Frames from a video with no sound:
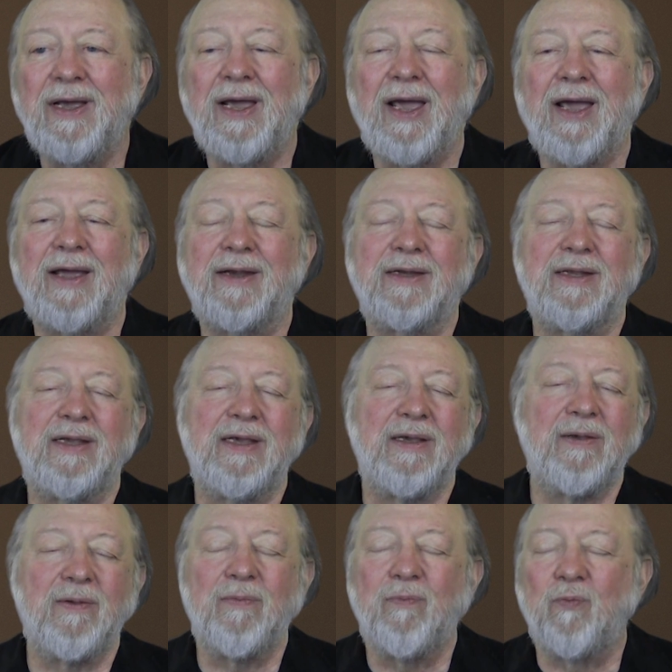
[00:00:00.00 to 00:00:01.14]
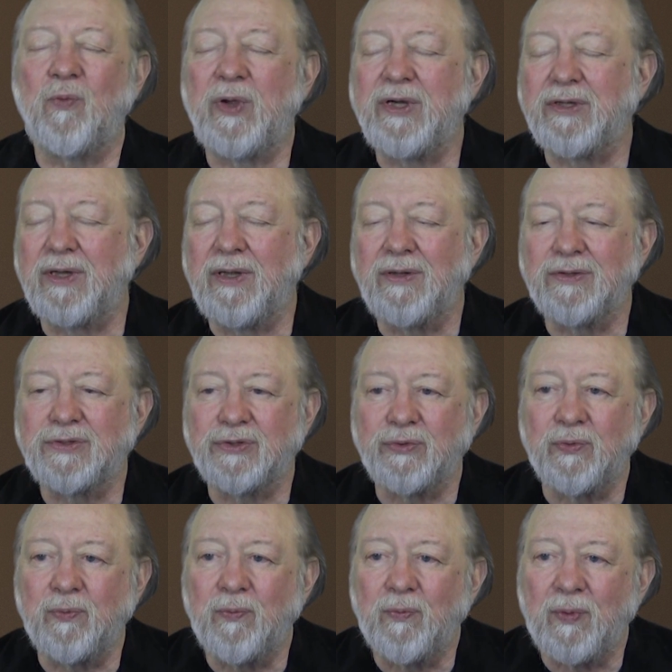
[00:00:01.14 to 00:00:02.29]
and he went
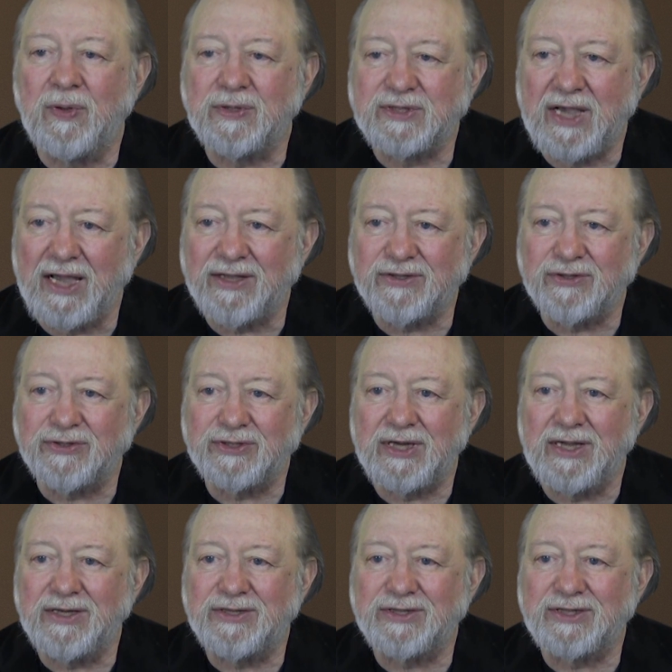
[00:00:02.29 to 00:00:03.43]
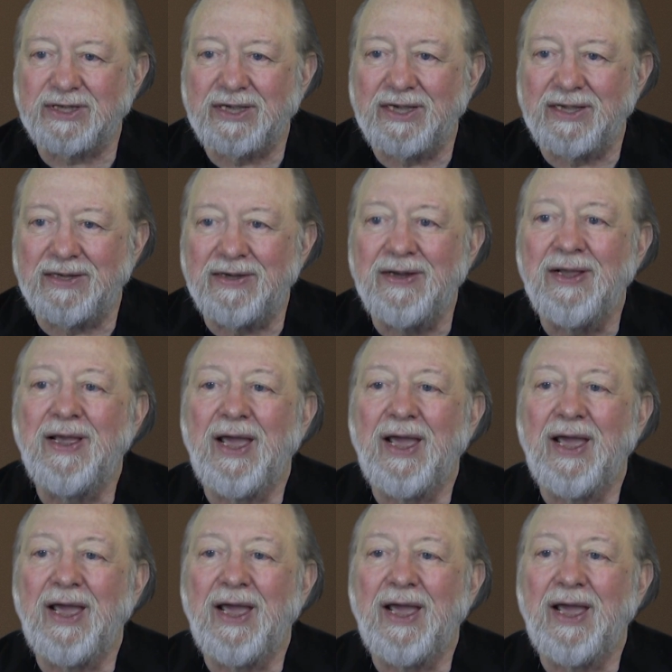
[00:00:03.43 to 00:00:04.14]
into his cancer stages again,